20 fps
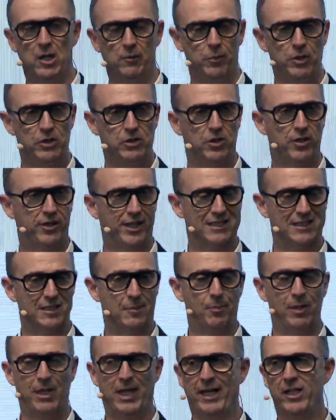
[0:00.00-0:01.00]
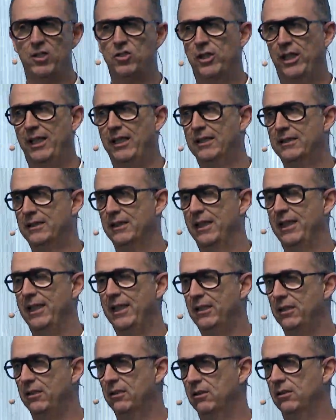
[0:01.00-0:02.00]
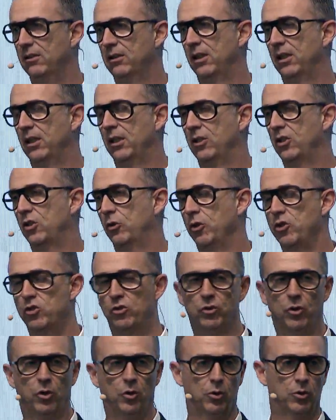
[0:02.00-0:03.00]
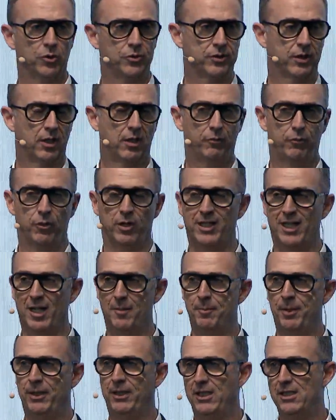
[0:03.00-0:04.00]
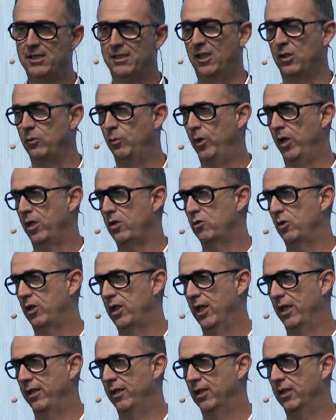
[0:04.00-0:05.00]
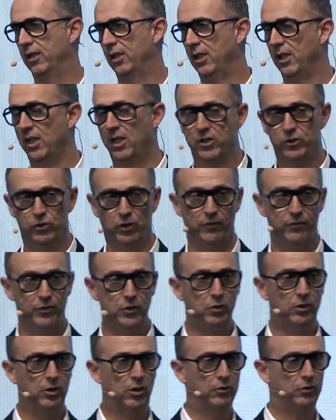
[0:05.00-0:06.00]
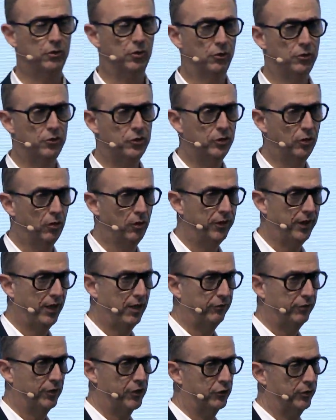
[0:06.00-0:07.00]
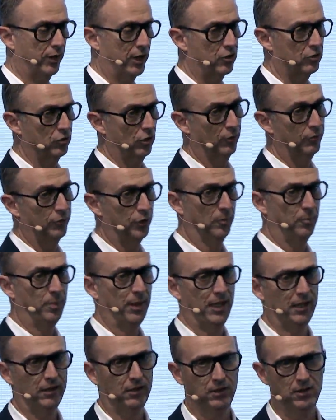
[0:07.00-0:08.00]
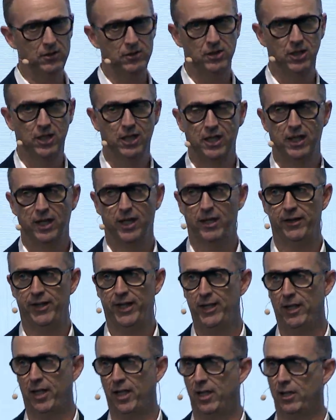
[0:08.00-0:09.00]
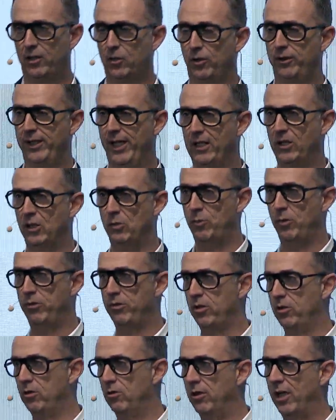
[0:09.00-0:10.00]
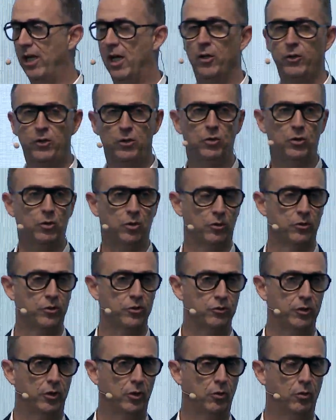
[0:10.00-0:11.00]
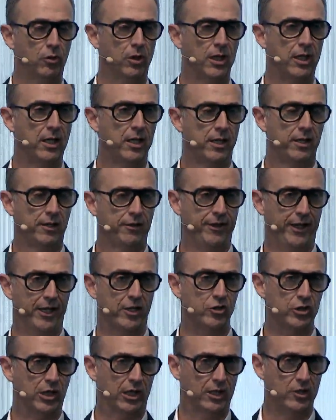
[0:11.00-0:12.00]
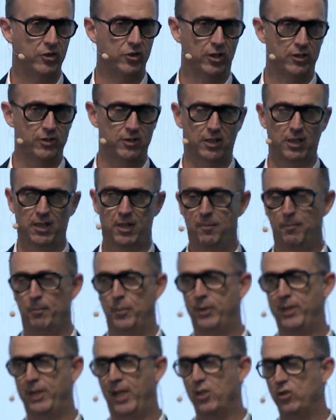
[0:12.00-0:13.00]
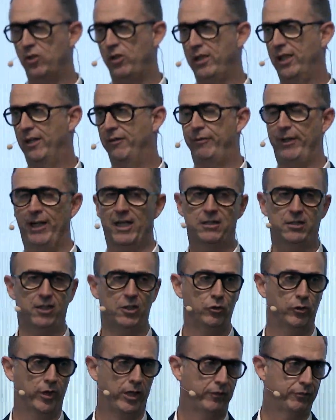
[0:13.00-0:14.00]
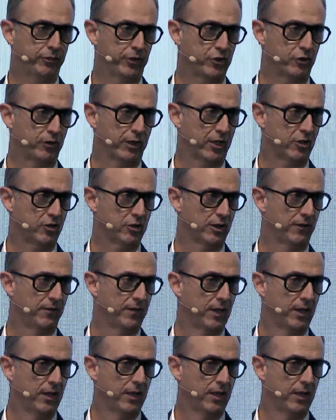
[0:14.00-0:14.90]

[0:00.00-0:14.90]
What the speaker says: we saw that supply chain is a hidden Trojan horse for companies that work together. So if you don't control the infrastructure of your partners and they are connected with you, how do you control their challenges potentially affecting your infrastructure?